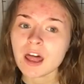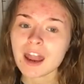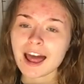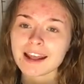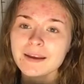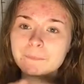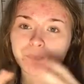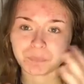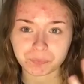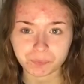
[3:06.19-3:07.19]
Like
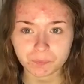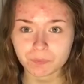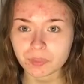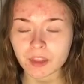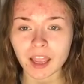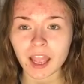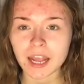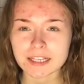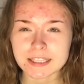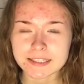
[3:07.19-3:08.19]

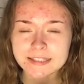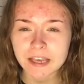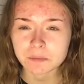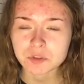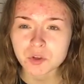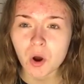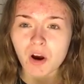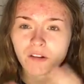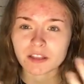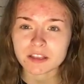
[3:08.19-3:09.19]
it's the same
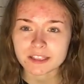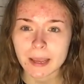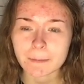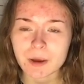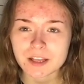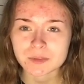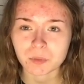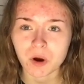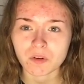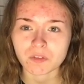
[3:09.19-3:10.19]
story, the same person we're
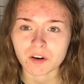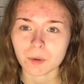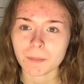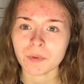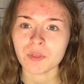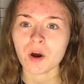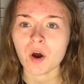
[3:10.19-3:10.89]
all following, but